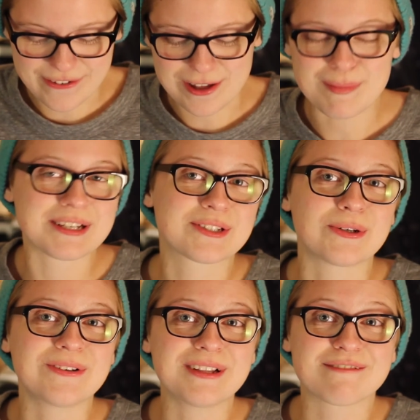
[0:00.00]
felt my
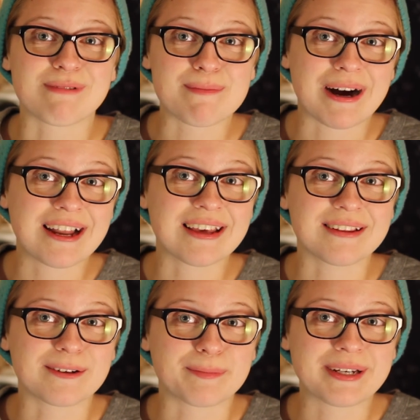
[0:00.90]
soul leave my body a
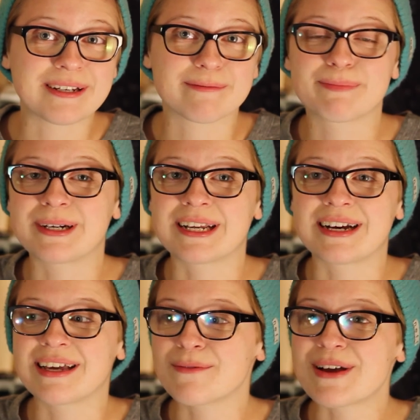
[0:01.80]
little bit, but
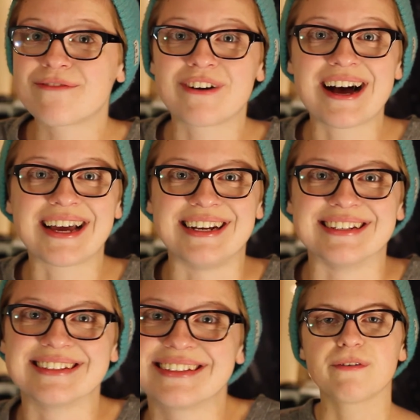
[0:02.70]
it went fine.
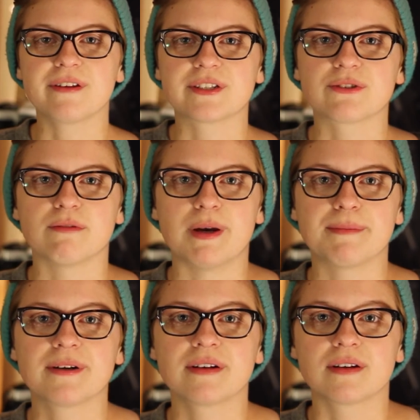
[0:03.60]
A few things to
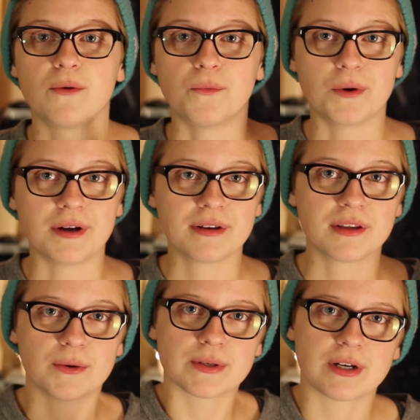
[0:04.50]
remember.
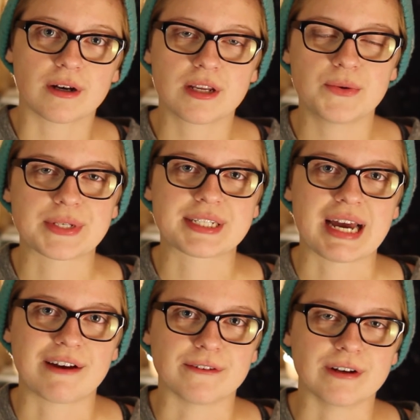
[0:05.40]
1, you are talking to a
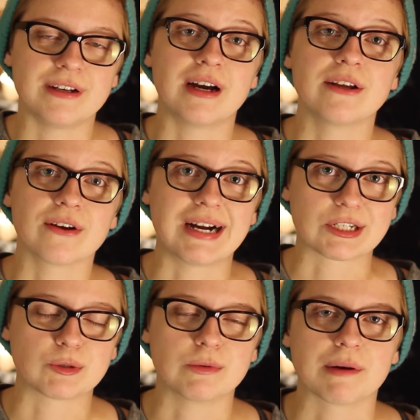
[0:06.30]
staffer and not your
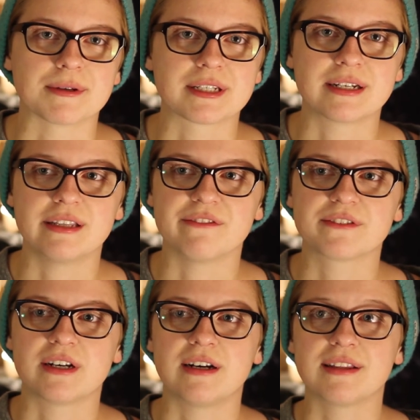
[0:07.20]
actual
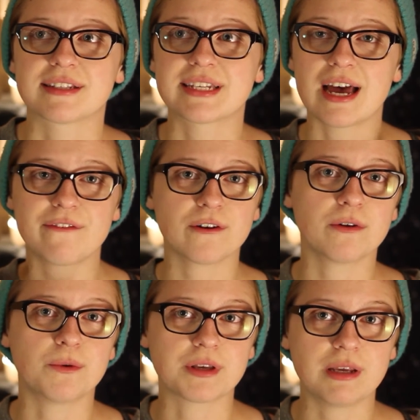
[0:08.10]
representative. The
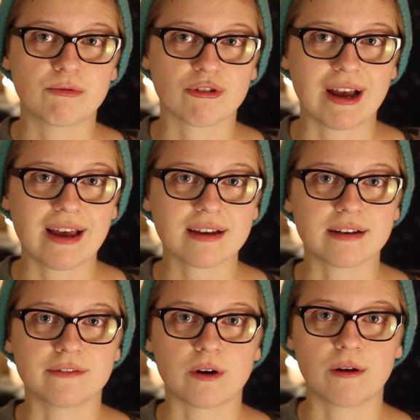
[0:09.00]
staffer will keep track
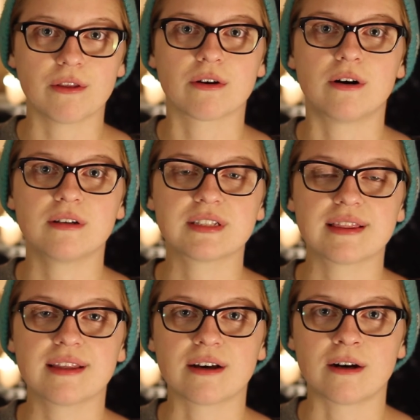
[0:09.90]
of all the calls
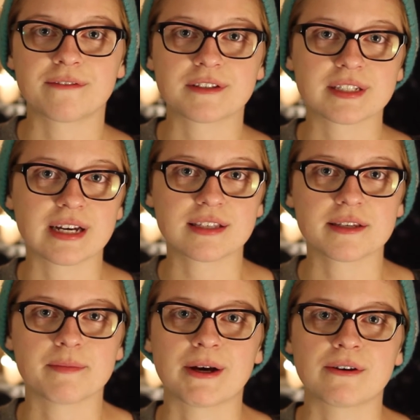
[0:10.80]
that the office gets
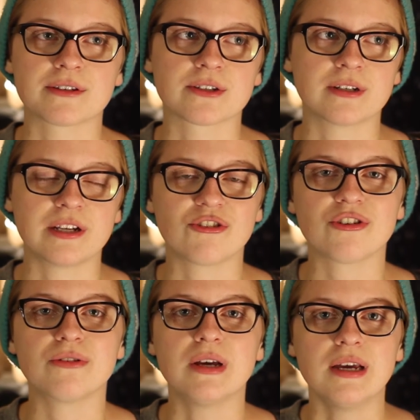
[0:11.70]
about a certain
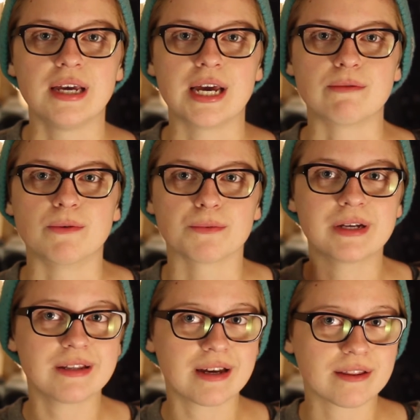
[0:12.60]
issue and will
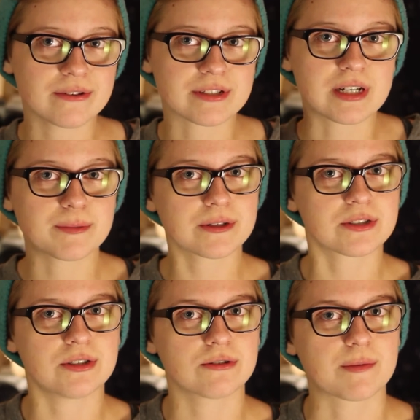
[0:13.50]
relay those
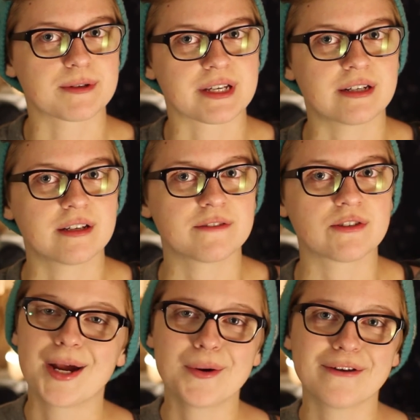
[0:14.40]
numbers to your representatives.
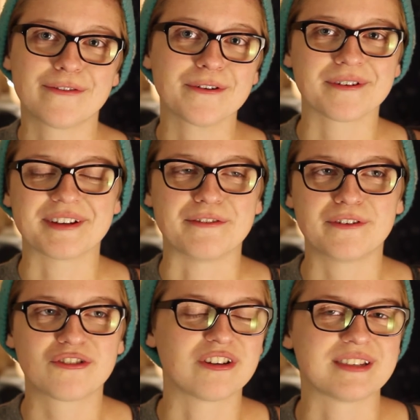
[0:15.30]
I went for
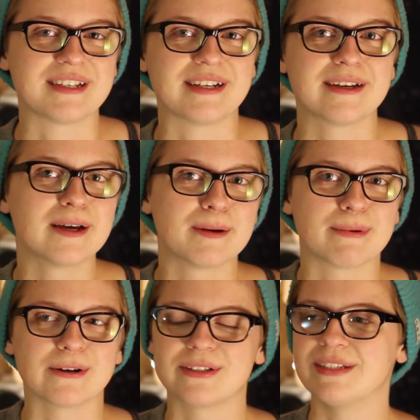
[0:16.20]
efficiency,
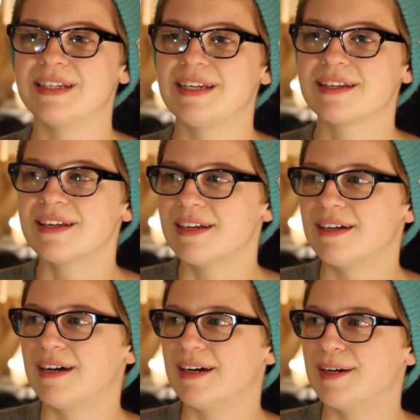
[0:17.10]
personally,
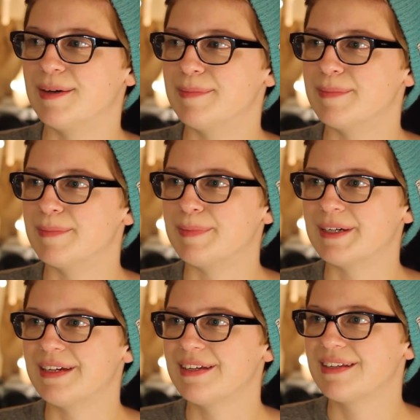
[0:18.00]

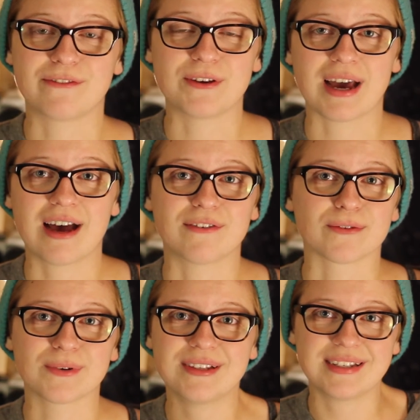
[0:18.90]
but if you have
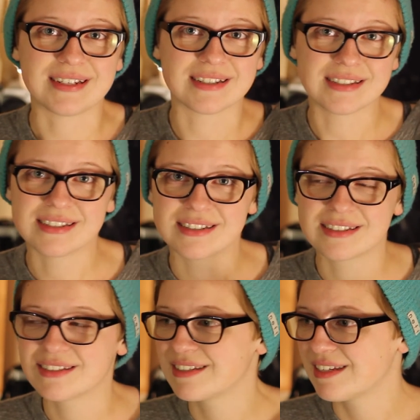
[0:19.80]
a really
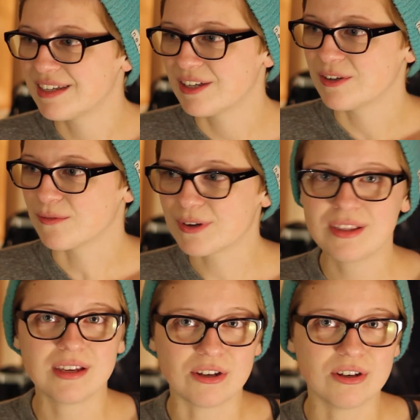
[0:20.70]

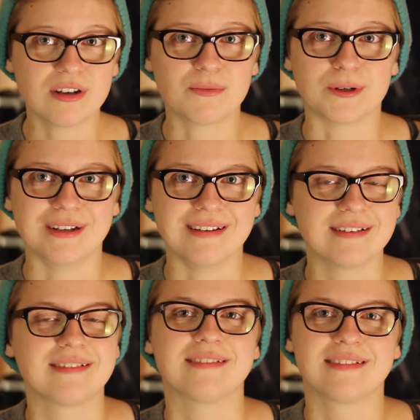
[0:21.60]
good one,
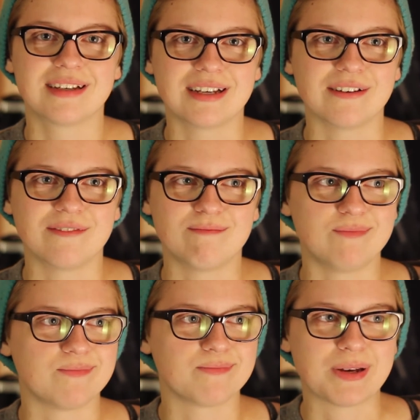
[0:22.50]

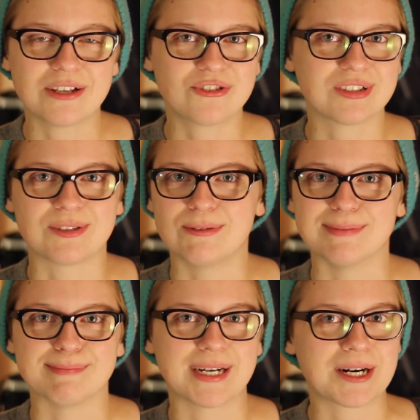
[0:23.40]
pitch it to
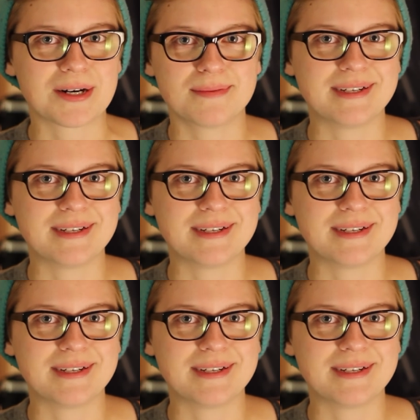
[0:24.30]
him by all